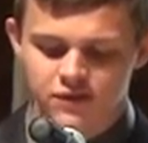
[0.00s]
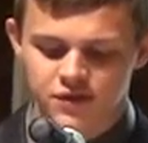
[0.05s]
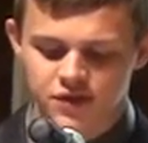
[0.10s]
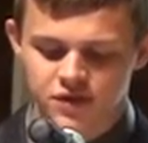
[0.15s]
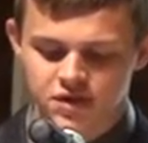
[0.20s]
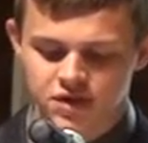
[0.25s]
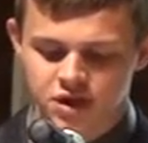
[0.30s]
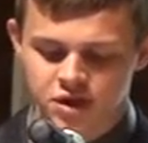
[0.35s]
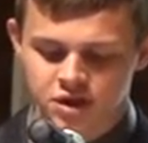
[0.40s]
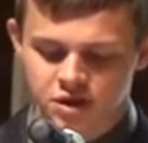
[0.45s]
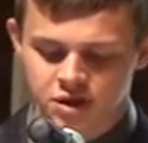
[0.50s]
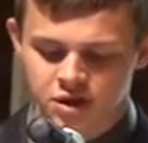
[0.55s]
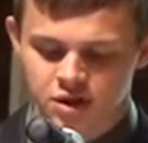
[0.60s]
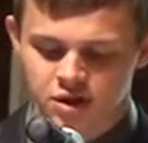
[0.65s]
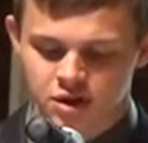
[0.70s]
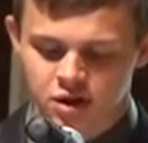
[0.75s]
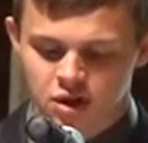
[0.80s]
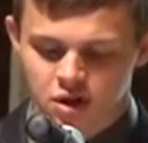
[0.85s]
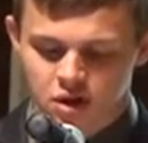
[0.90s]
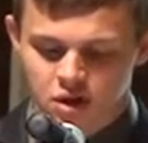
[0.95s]

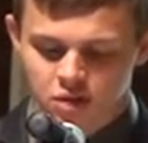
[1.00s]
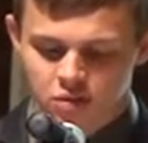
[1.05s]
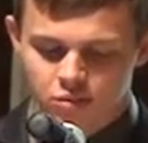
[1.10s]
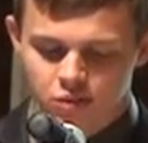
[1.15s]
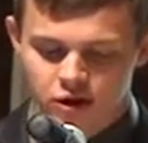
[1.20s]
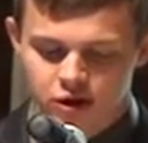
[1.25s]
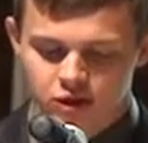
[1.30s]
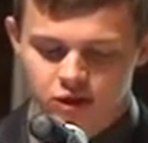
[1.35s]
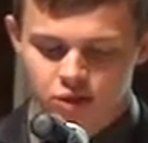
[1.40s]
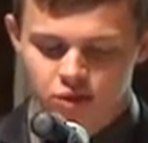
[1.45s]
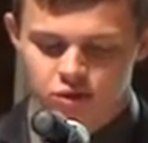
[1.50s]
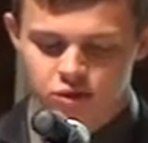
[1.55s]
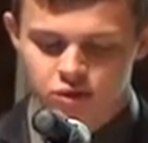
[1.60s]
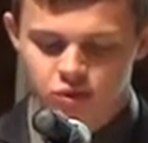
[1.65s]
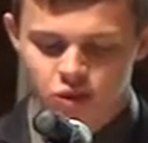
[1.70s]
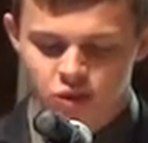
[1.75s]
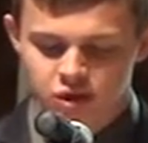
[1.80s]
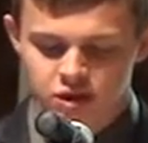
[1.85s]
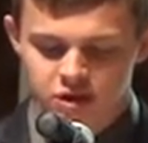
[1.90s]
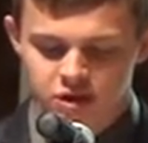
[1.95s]
physician, but those
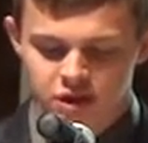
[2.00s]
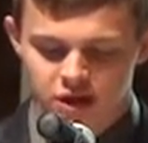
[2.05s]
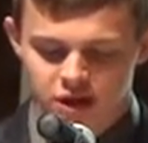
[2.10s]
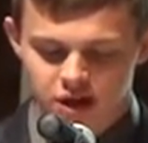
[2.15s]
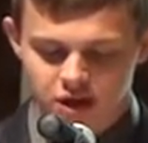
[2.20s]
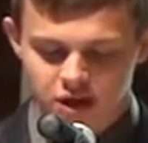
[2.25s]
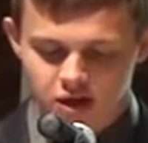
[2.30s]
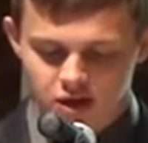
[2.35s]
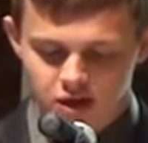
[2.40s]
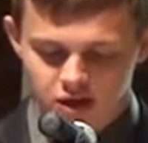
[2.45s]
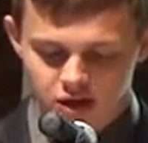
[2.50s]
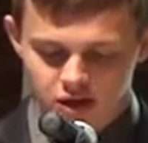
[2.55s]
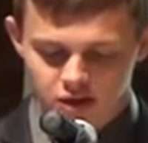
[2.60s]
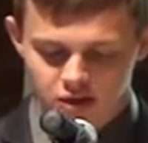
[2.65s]
who are sick.